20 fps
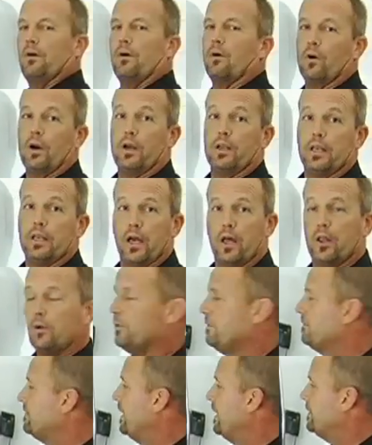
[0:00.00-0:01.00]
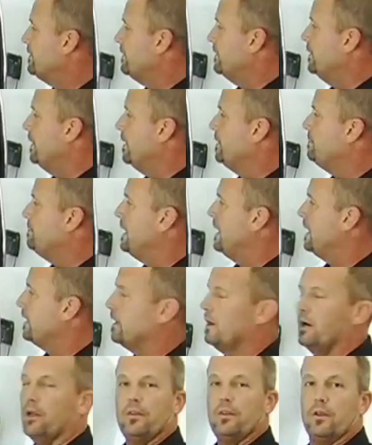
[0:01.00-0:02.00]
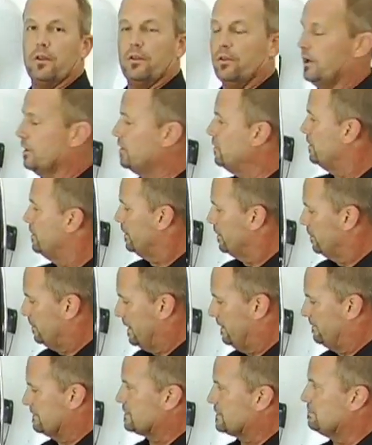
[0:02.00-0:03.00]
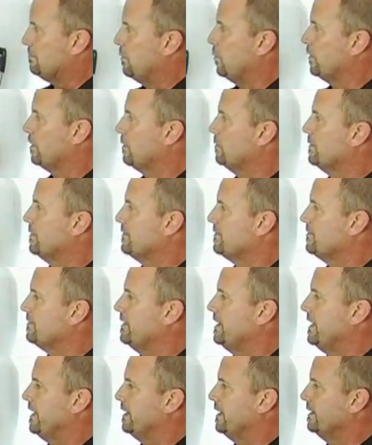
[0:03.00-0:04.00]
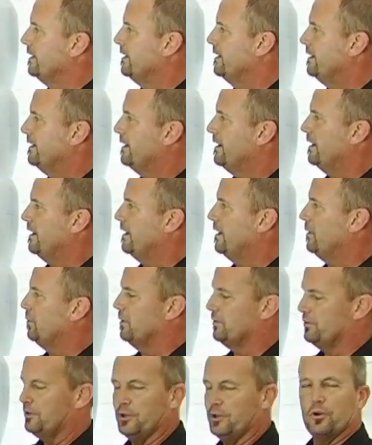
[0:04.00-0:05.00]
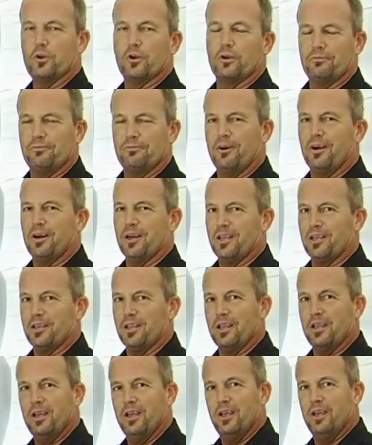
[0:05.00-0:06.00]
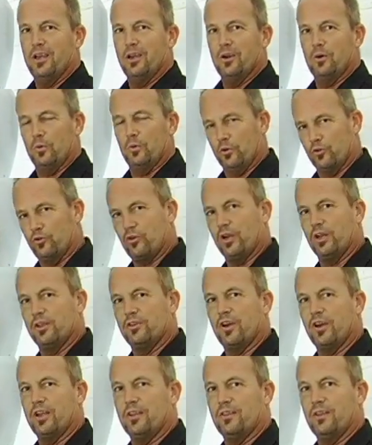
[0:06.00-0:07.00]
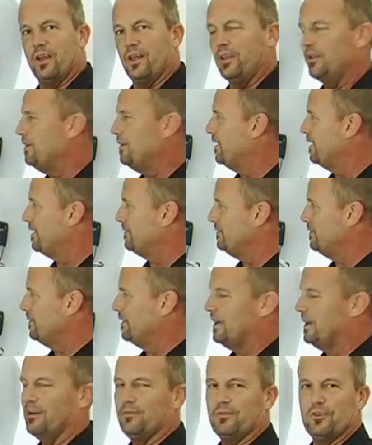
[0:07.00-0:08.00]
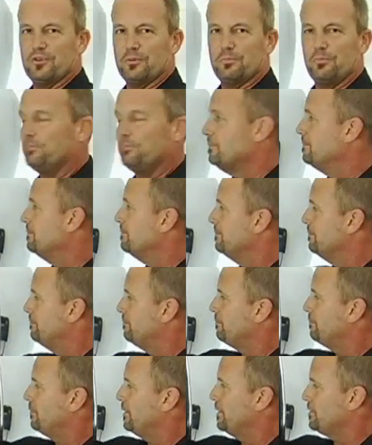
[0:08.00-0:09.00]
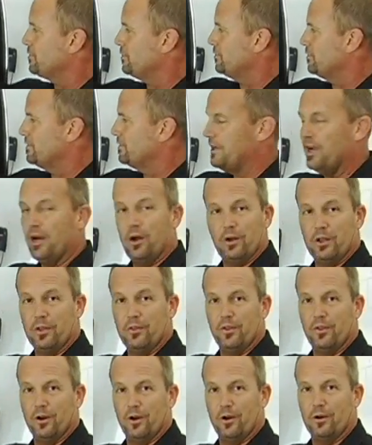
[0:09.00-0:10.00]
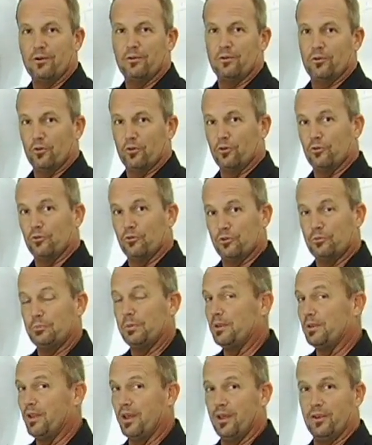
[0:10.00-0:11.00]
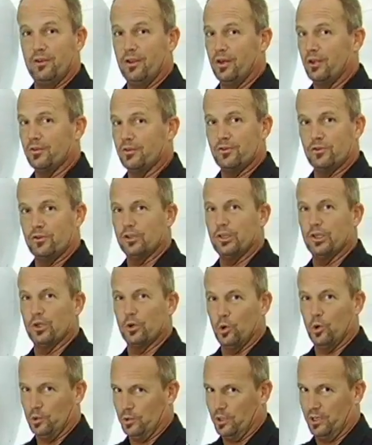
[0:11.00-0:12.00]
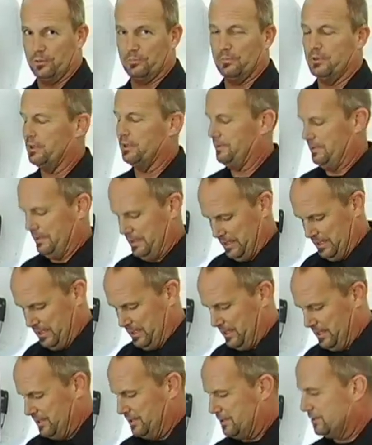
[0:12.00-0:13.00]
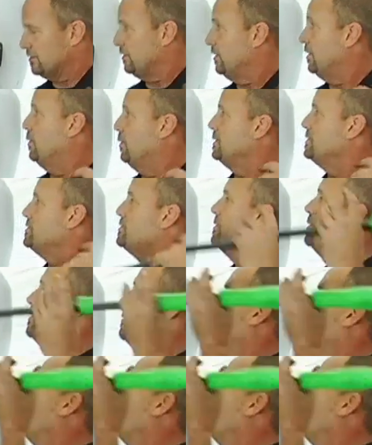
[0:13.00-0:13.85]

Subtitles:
All right, now that we've got the nut back on the knuckle here and we have it supported with a stand, one thing you're going to find when you're trying to tighten that nut, if you don't have this pressure down in there, you'll spin that nut get old like me. So what you're going to